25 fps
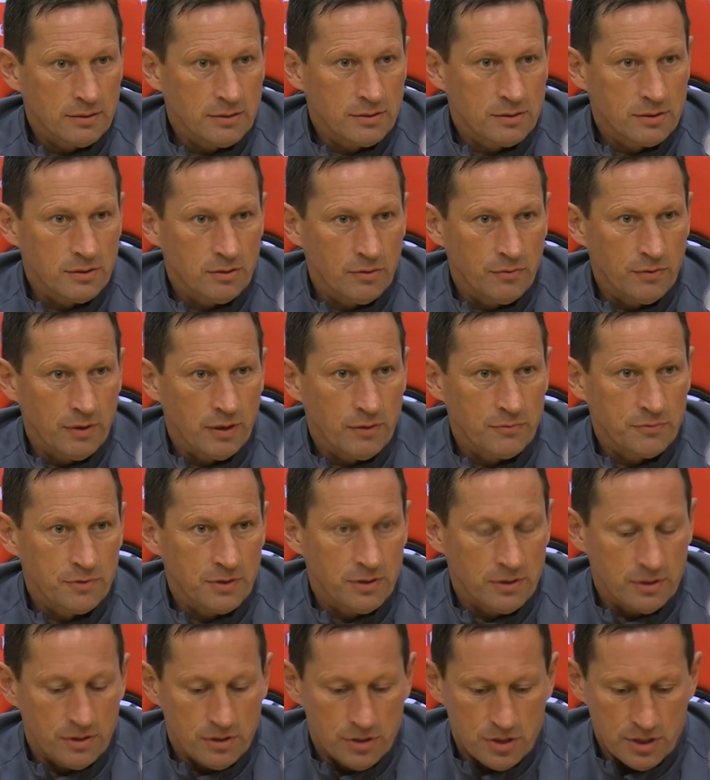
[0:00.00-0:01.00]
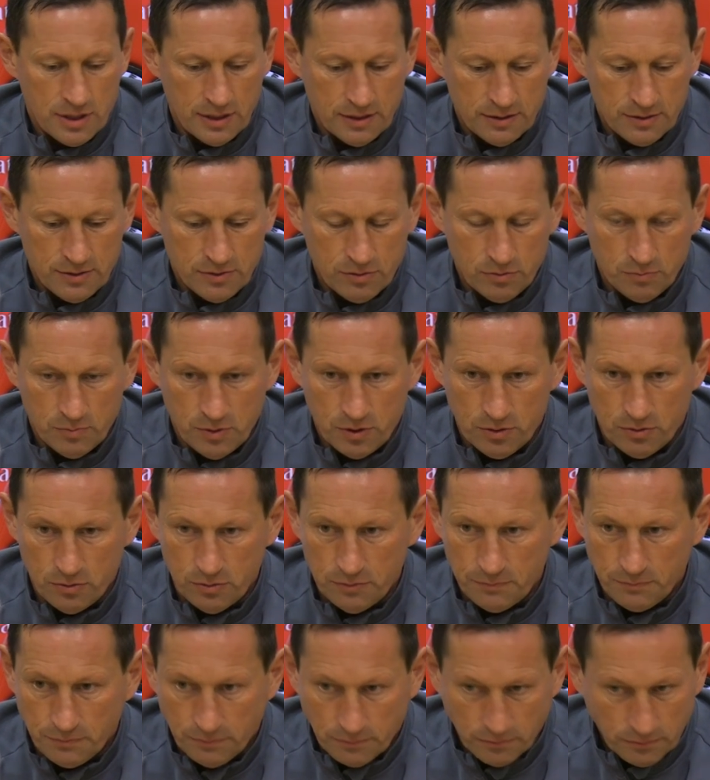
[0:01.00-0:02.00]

So we have the chance tomorrow